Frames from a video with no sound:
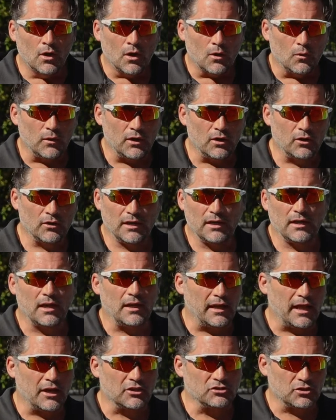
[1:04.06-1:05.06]
we don't need
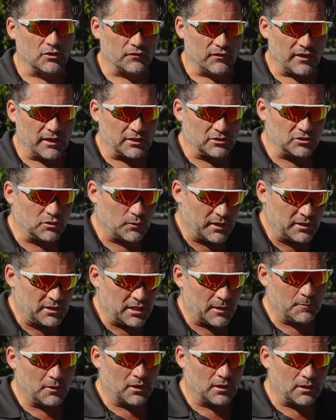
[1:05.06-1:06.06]
any extra advantage. So we
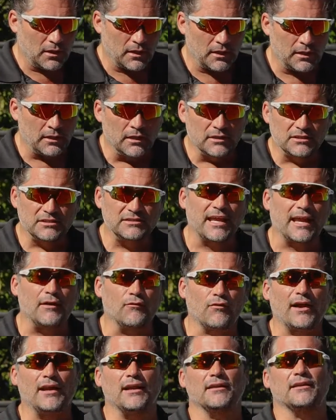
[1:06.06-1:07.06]
typically stay
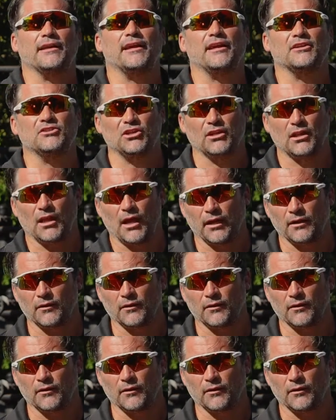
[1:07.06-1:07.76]
right at the kitchen line,